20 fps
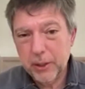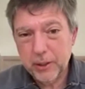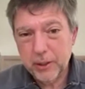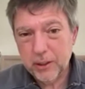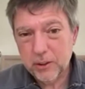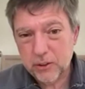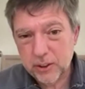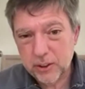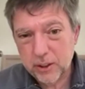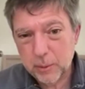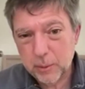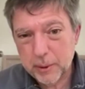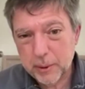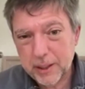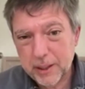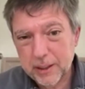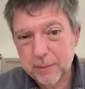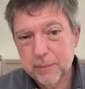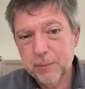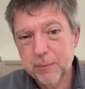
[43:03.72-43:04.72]
a million
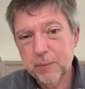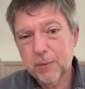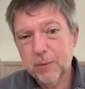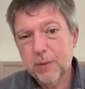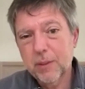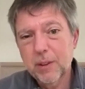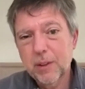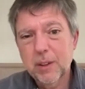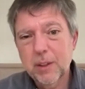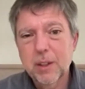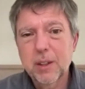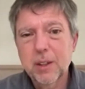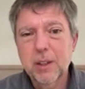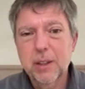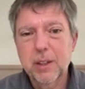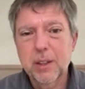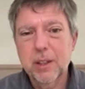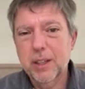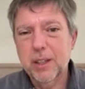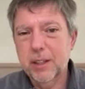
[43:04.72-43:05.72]
syllabi
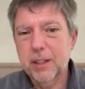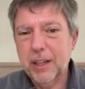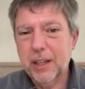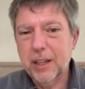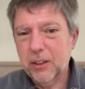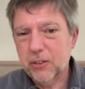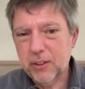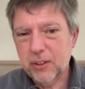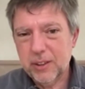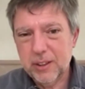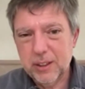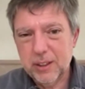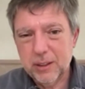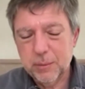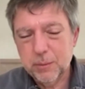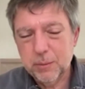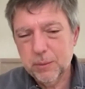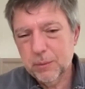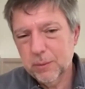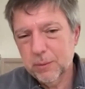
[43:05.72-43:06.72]
and asked
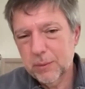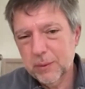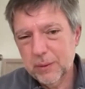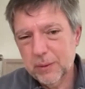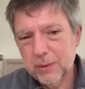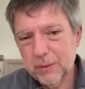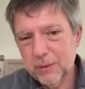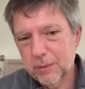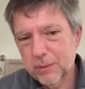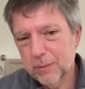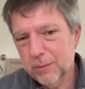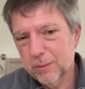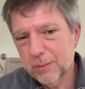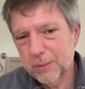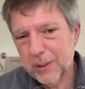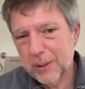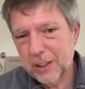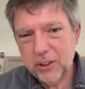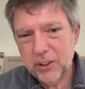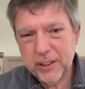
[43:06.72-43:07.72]
an
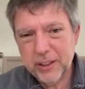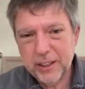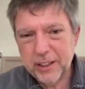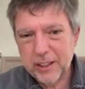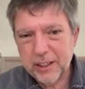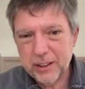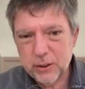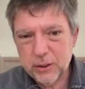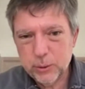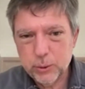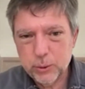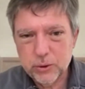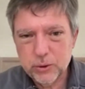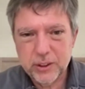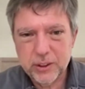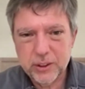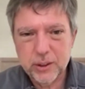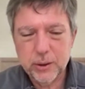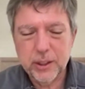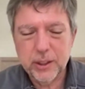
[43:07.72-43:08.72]
AI tool
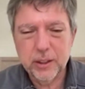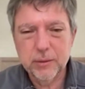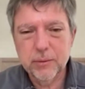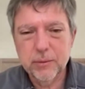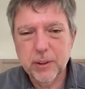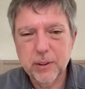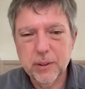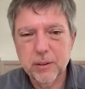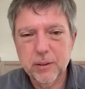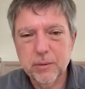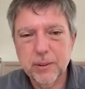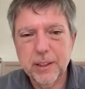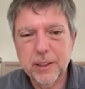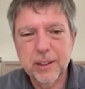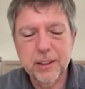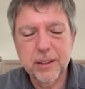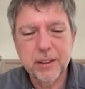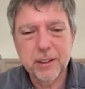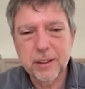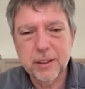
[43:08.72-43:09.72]
to say, okay,
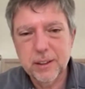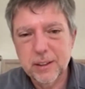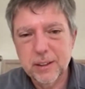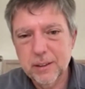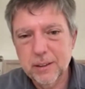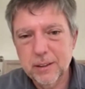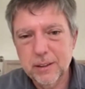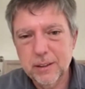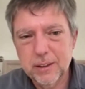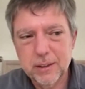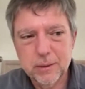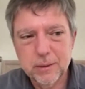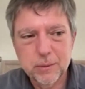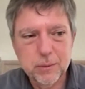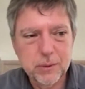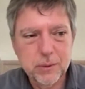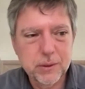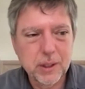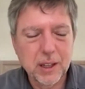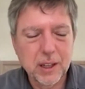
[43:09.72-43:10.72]
find
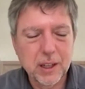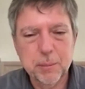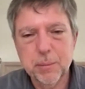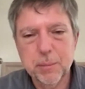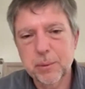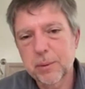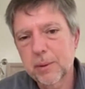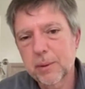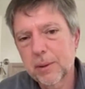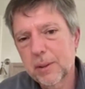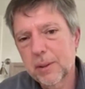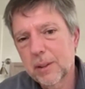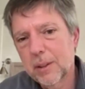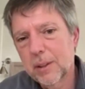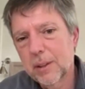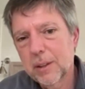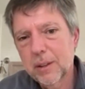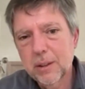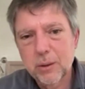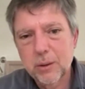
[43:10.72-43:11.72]
the top
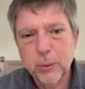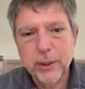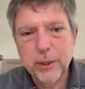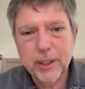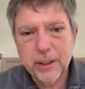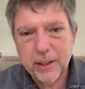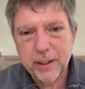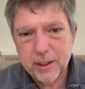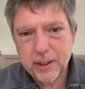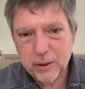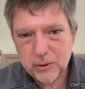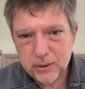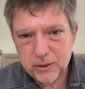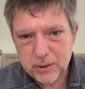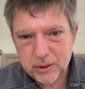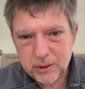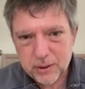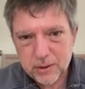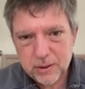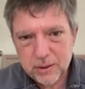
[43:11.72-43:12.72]

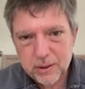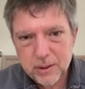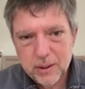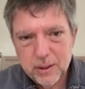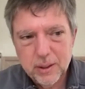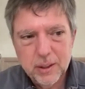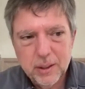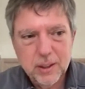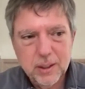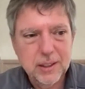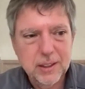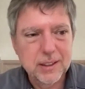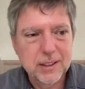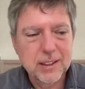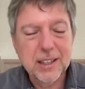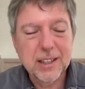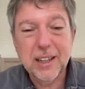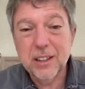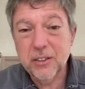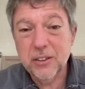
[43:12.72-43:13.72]
20,000
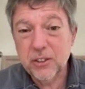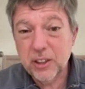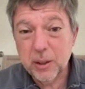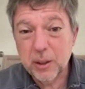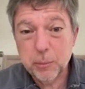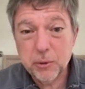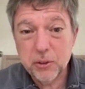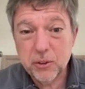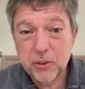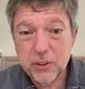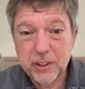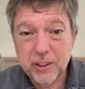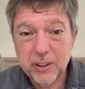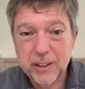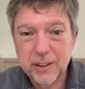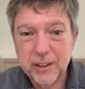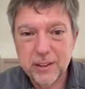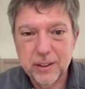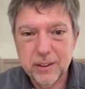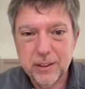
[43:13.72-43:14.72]
concepts
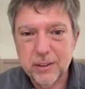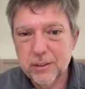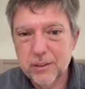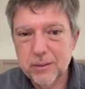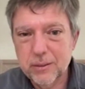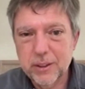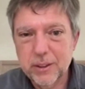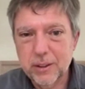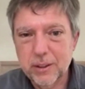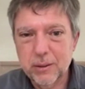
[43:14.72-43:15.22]
and